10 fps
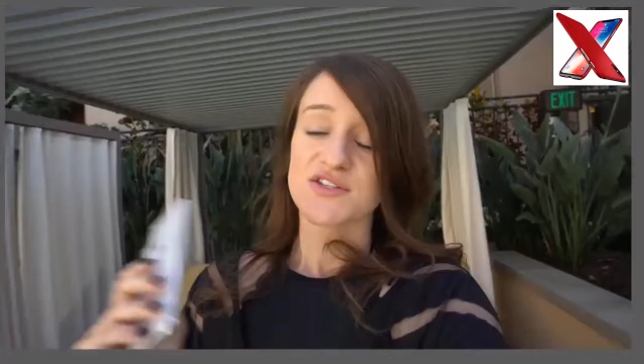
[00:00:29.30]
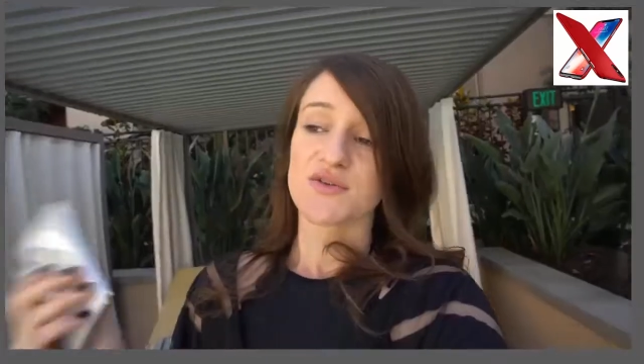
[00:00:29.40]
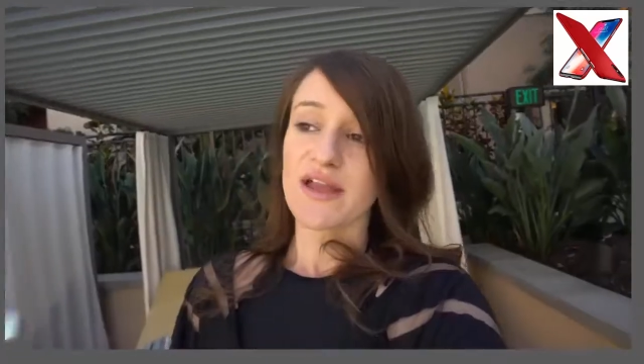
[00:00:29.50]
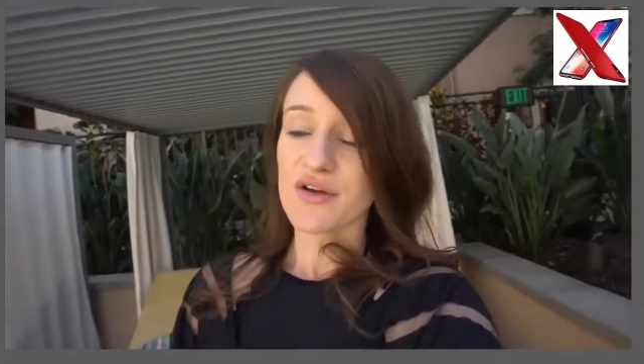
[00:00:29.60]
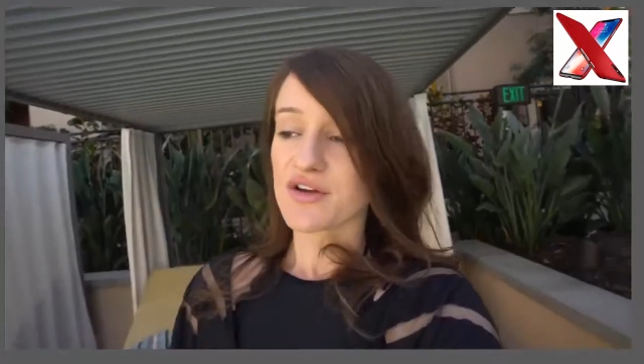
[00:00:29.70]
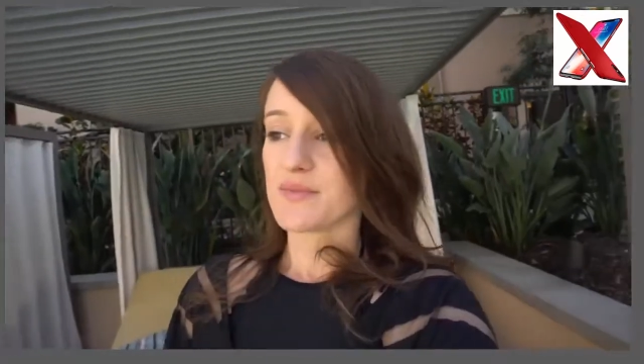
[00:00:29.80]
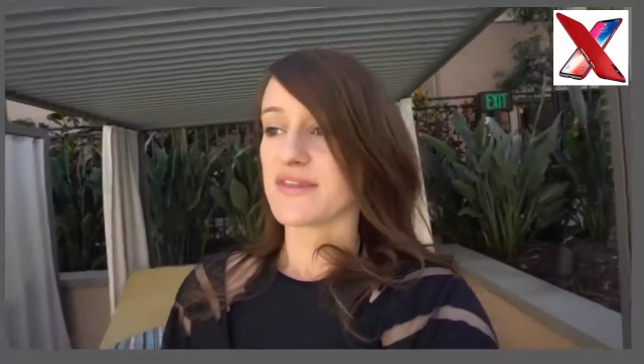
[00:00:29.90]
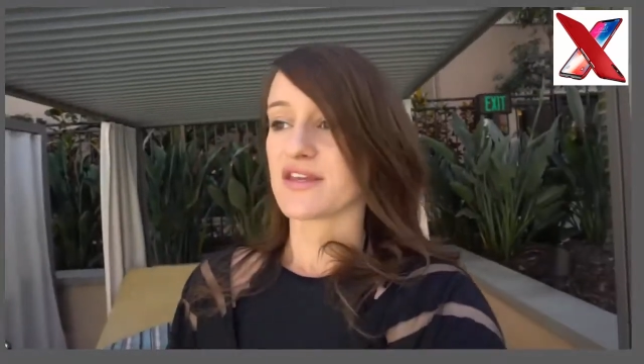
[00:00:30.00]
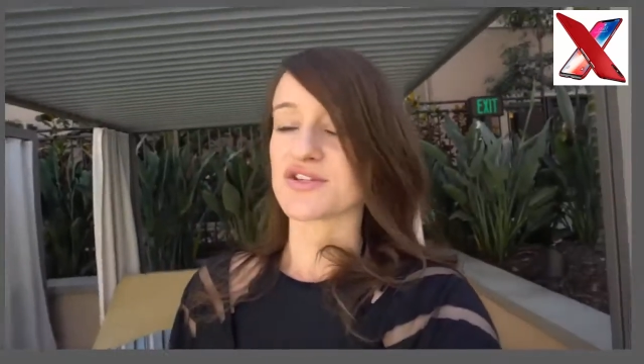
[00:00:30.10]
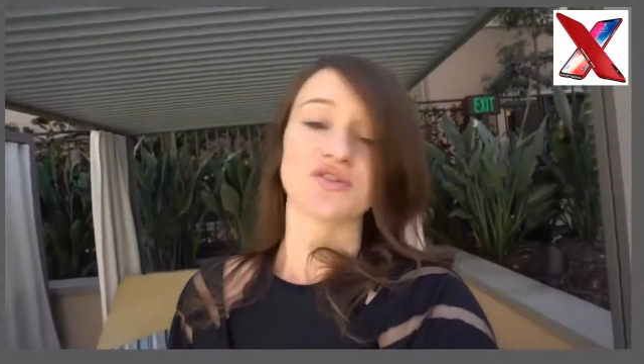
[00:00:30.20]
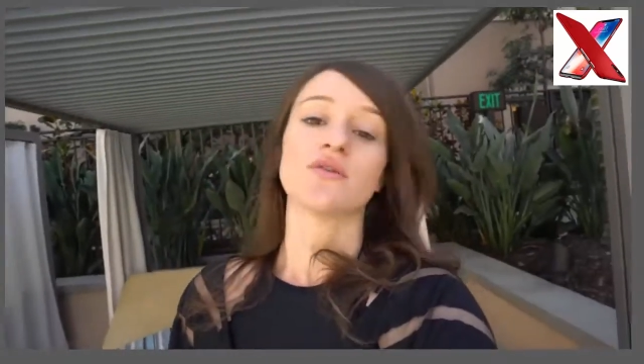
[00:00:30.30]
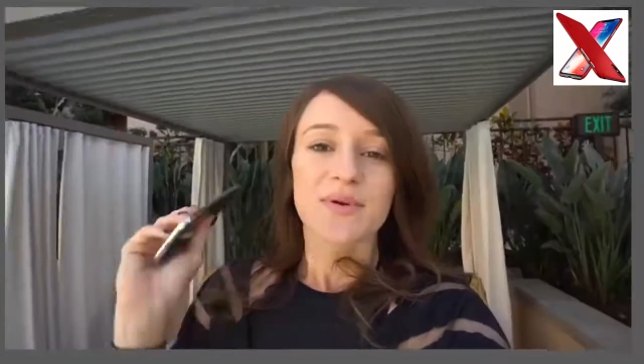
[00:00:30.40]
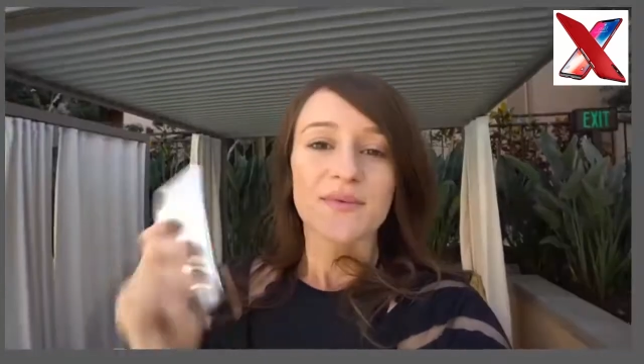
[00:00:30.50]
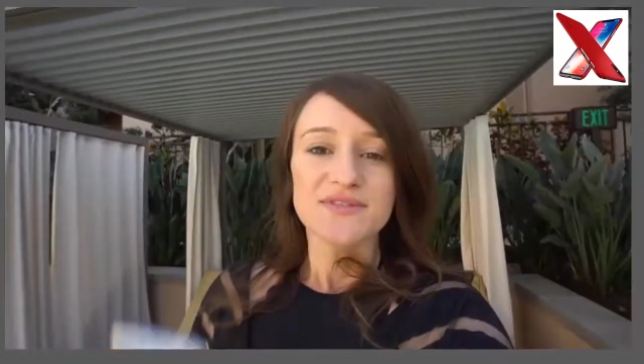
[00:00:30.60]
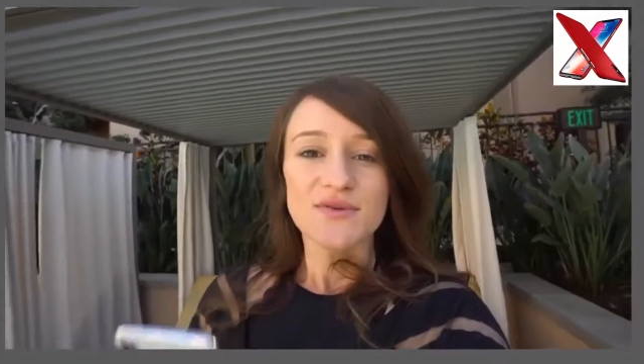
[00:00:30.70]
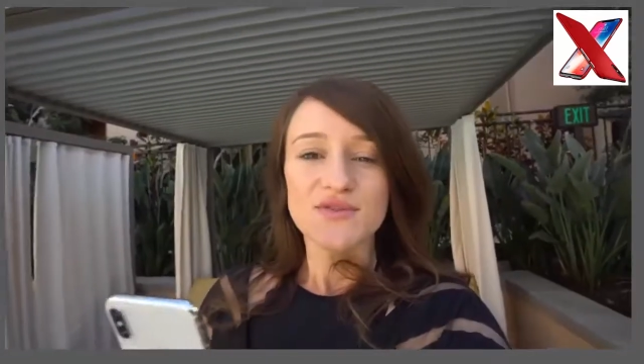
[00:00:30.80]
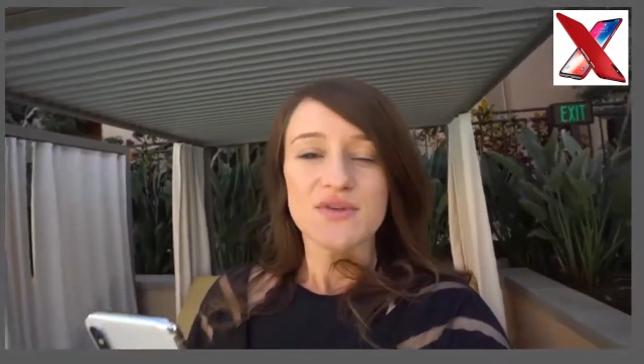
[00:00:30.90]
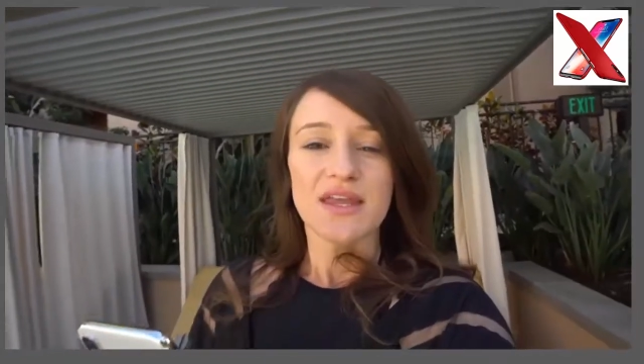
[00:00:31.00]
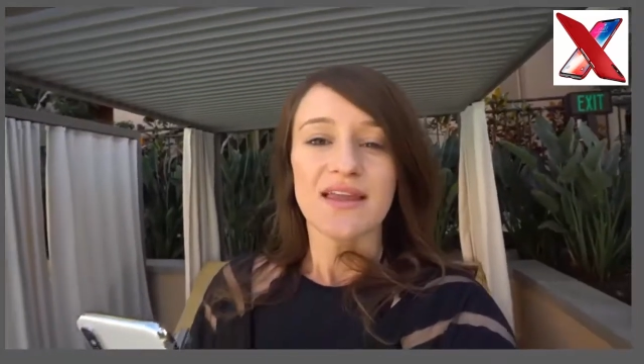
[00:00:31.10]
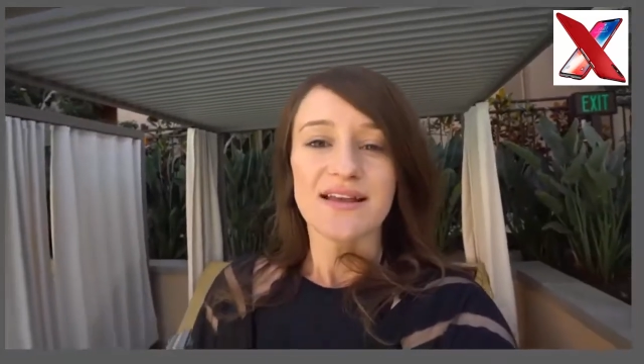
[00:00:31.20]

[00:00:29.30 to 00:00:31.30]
So that could have been the issue. But I was also thinking,